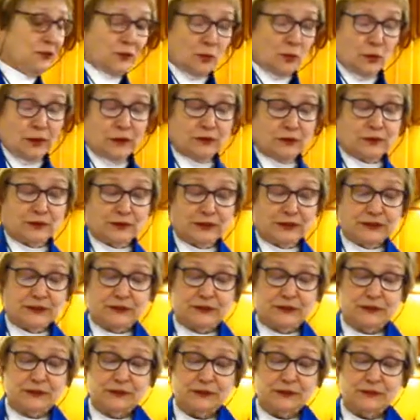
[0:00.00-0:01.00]
to the wilderness,
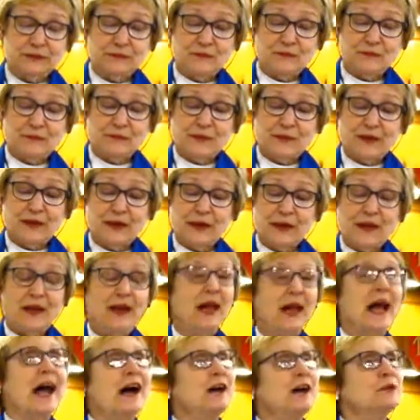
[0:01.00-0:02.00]

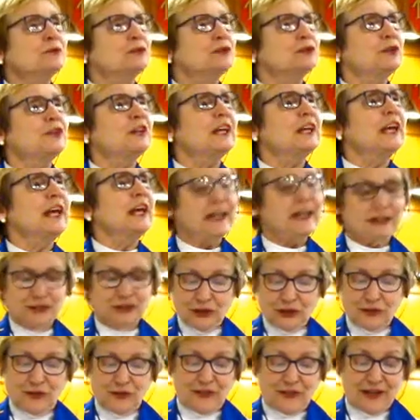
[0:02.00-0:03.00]
out to the
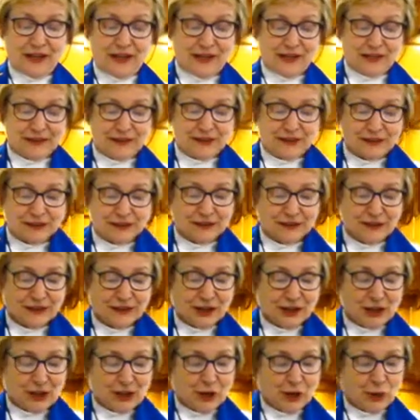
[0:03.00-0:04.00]
edge of things,
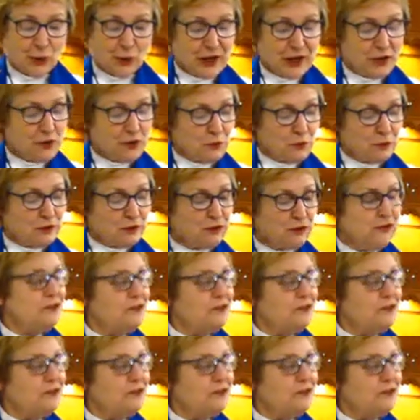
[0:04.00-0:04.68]
where it was